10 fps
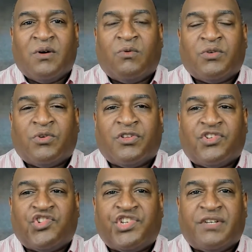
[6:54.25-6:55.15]
what, what are
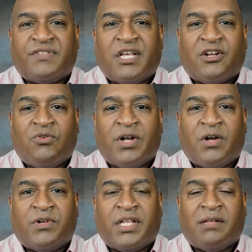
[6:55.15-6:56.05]
the shifts that are going
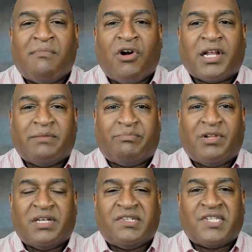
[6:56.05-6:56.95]
on in the
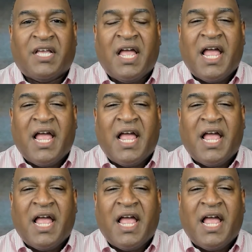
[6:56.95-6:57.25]
marketplace,